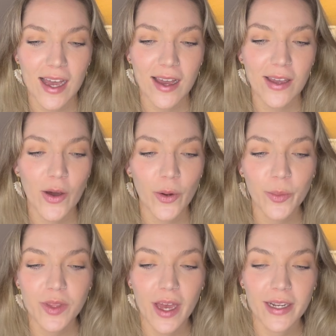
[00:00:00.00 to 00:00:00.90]
I
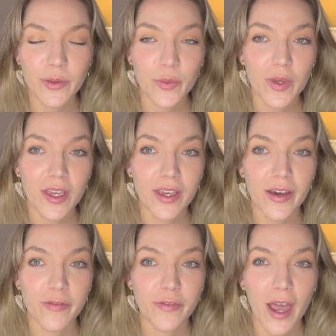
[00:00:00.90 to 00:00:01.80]
hope that it will be a